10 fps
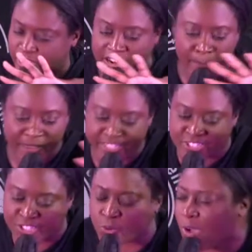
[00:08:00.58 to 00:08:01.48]
to be a
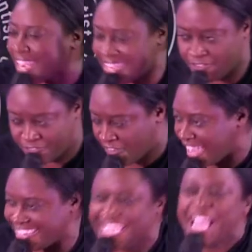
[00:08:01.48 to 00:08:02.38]
sweaty
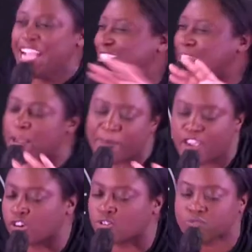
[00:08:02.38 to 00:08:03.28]
fight. It's going to be a
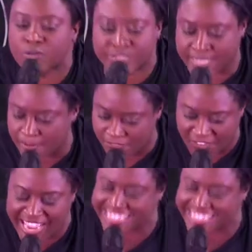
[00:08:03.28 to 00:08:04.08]
gruesome fight.